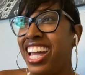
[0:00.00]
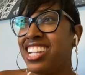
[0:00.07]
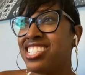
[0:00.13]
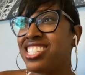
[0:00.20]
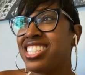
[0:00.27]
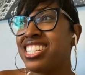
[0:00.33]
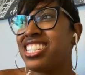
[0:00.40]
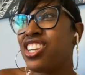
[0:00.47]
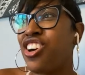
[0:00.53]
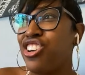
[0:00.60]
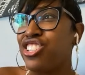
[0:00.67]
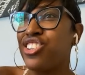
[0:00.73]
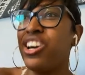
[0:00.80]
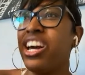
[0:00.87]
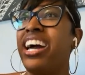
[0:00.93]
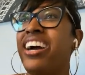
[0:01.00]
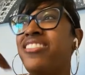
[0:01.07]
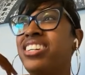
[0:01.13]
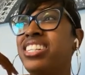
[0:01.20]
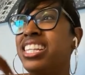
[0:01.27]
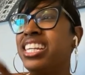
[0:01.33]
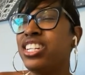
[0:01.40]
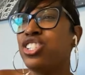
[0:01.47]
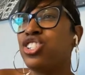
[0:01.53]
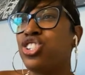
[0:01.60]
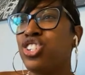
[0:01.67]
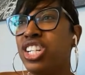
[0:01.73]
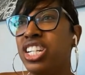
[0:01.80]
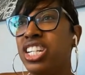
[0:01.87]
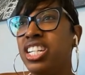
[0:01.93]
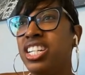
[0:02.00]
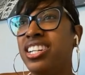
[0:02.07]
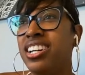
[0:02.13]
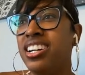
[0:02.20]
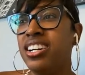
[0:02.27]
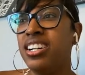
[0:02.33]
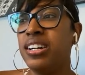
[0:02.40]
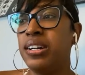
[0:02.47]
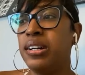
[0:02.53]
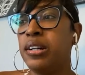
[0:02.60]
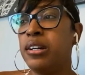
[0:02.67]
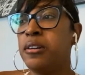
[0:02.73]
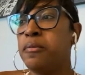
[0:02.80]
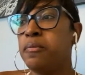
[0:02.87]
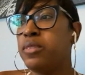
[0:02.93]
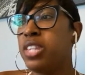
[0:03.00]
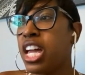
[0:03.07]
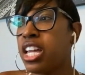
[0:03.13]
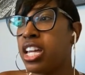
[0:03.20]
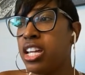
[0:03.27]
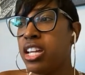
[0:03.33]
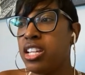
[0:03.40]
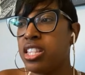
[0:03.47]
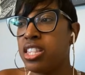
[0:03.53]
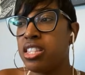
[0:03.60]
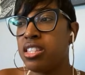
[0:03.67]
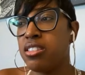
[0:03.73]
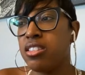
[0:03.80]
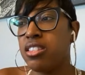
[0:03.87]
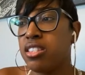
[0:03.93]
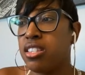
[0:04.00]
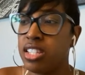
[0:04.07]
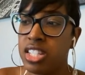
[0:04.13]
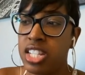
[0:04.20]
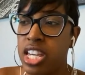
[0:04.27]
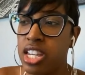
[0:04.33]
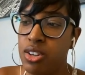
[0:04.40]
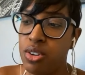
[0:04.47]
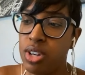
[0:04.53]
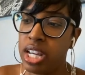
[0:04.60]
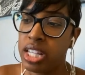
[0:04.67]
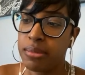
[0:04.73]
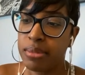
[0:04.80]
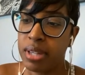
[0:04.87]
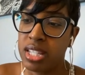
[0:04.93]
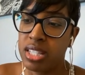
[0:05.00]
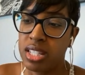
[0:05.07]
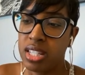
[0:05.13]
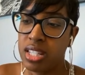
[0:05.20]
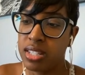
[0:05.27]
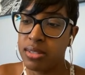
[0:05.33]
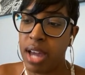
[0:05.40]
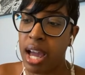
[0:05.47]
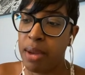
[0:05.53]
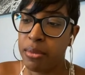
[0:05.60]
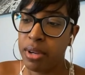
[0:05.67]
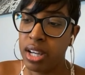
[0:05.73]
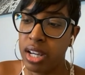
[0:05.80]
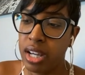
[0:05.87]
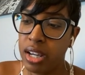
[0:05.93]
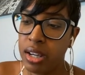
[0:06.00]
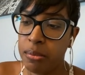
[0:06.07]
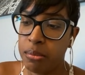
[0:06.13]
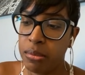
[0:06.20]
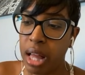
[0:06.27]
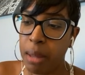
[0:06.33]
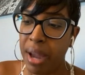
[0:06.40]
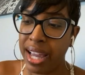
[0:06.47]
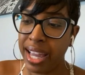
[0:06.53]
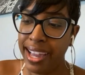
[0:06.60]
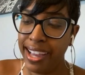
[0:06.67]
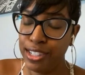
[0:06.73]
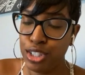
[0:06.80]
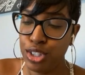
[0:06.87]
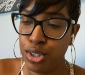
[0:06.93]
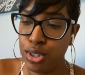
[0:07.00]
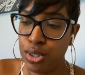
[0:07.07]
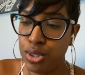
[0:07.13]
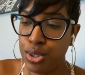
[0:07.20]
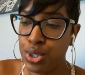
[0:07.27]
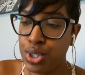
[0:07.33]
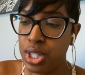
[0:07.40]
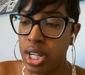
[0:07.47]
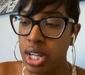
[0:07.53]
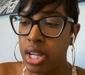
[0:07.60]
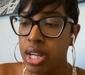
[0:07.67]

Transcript: Angeles. I also have a link tree that can take you to other places, like my candles.